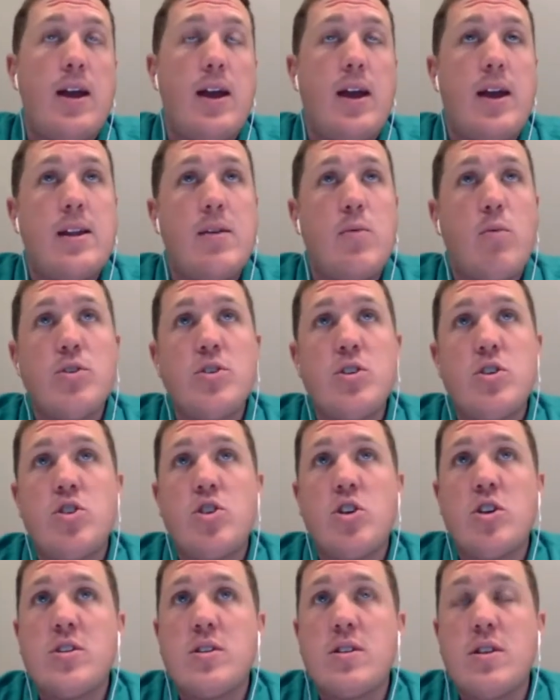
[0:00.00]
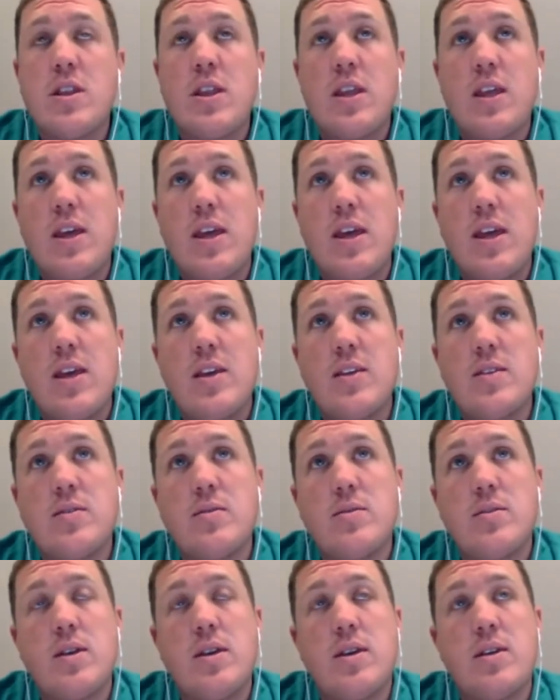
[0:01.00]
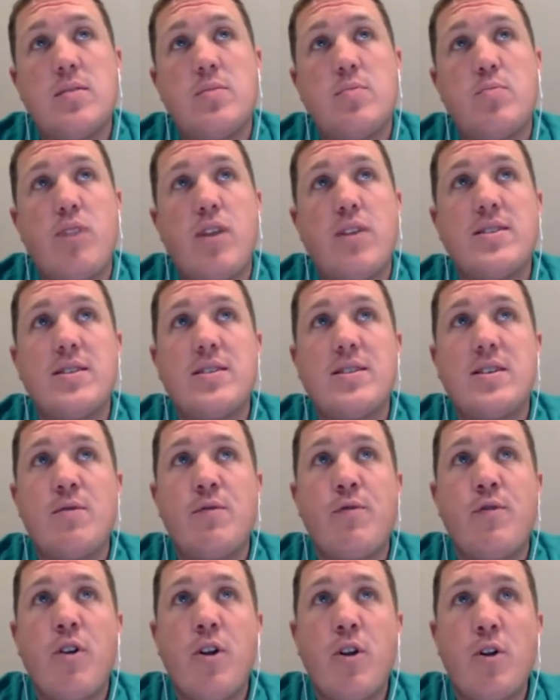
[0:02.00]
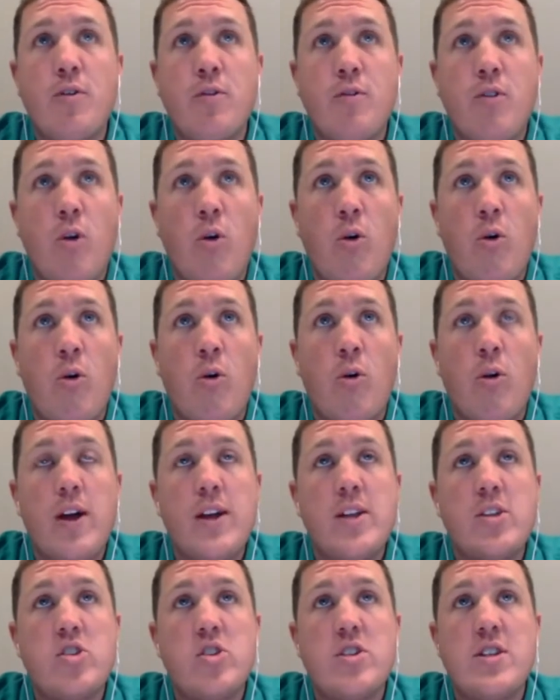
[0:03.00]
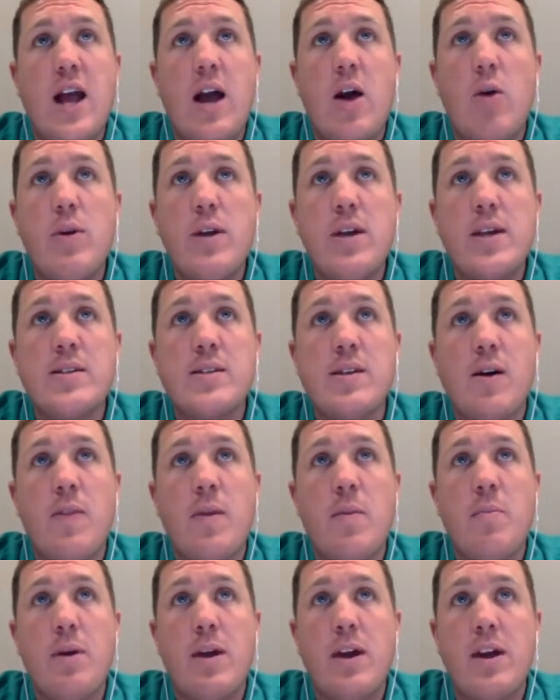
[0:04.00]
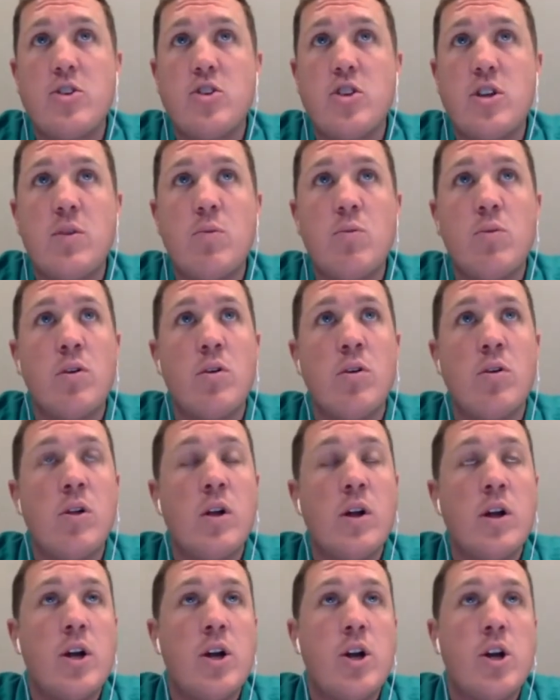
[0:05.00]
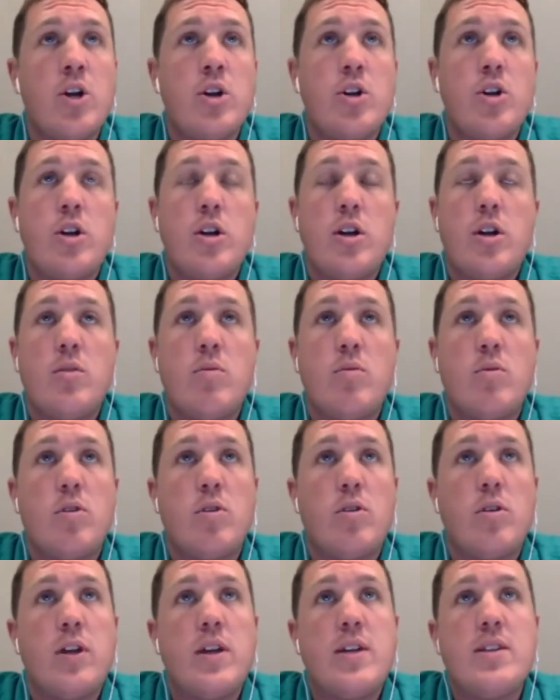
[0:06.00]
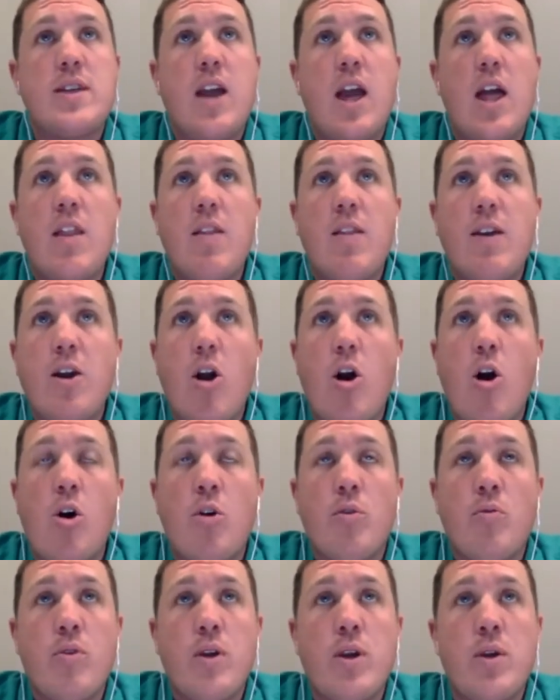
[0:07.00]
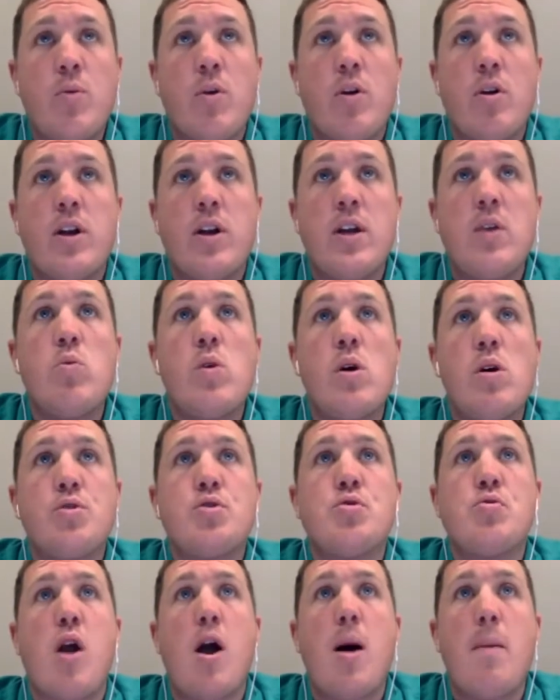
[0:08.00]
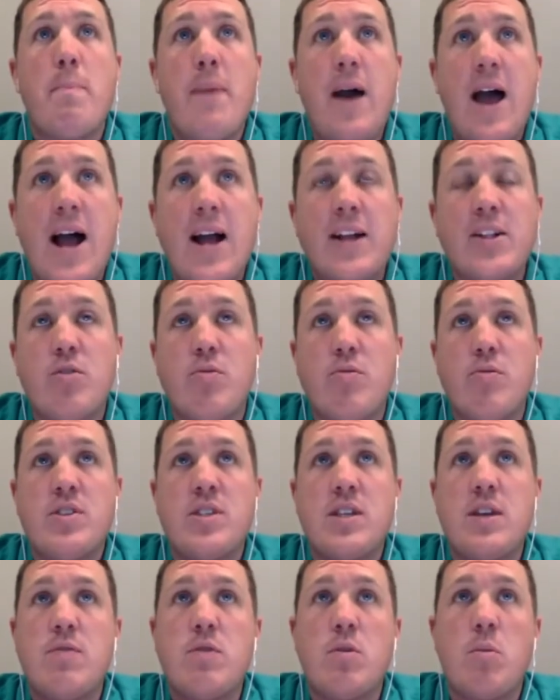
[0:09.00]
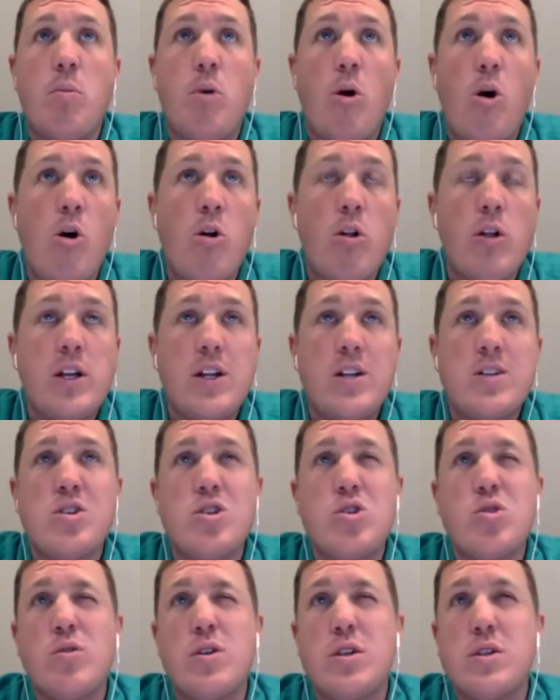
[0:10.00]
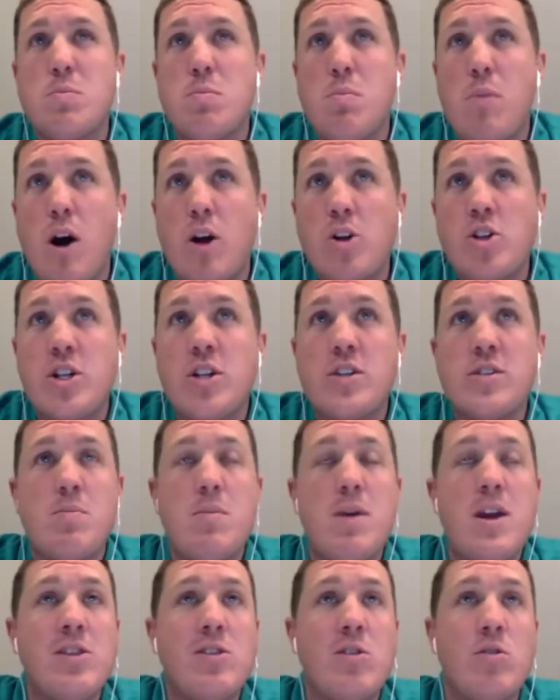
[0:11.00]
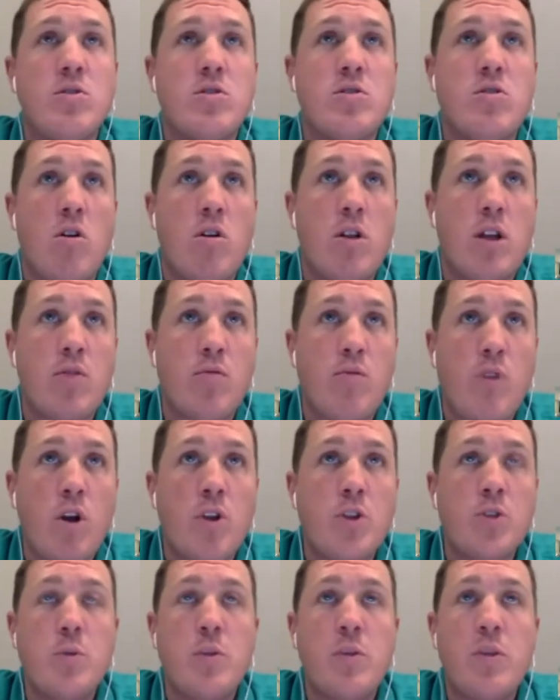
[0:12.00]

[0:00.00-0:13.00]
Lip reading: And it wasn't just his presence in front of goal. It's just how he is on the pitch. He's kind of like Henry, where he will drop back to receive the ball. He doesn't do it as much. He doesn't make those darting runs.